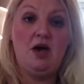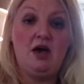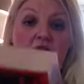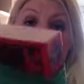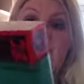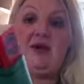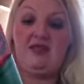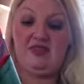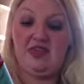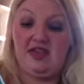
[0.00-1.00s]
and
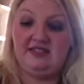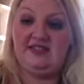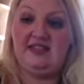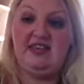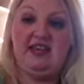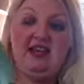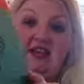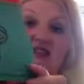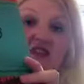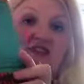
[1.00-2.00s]
that
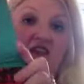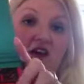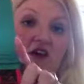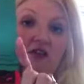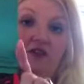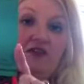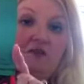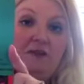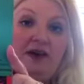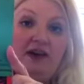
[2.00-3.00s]
is The Honours
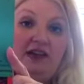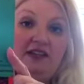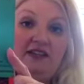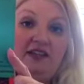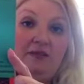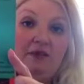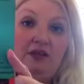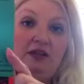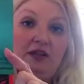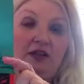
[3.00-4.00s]
by Tim
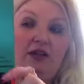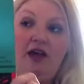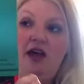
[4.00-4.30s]
Clare.